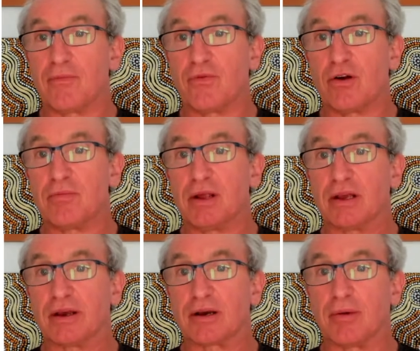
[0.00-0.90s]
very
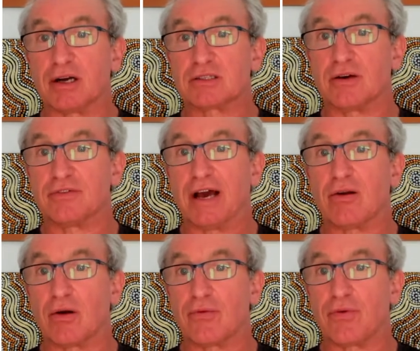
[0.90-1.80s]
many gigabytes of
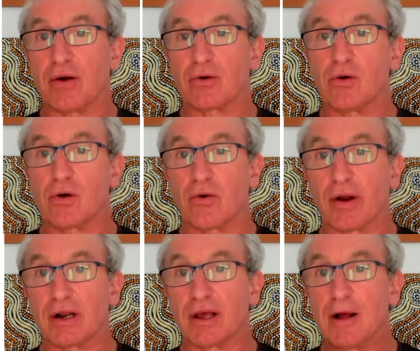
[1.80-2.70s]
data, if I recall
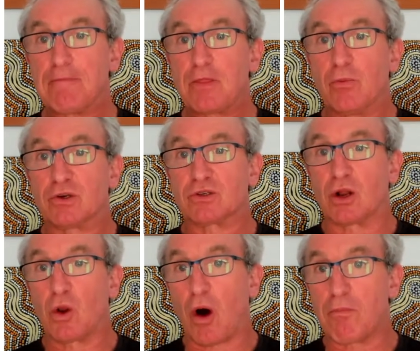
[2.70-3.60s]
correctly, which is
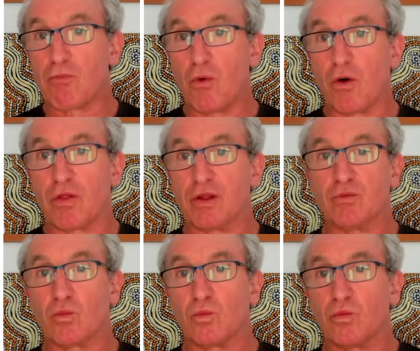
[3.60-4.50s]
a lot more
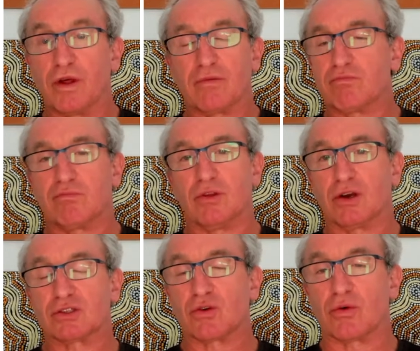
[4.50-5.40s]
than you
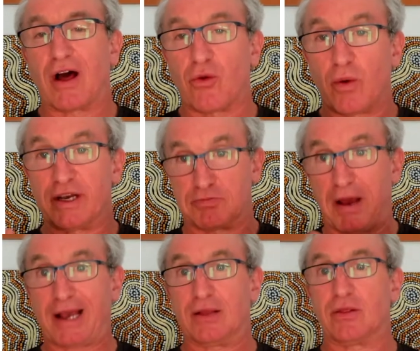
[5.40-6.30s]
could store in other ways
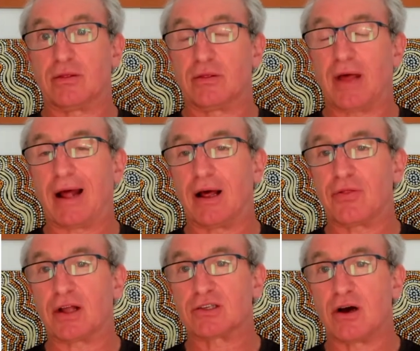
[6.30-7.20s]
back in at
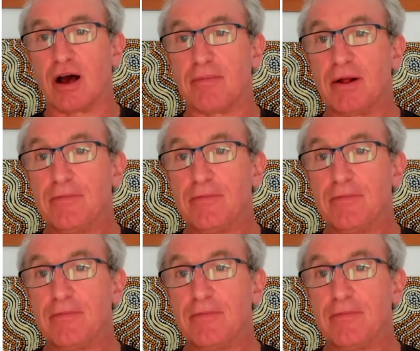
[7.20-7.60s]
that time.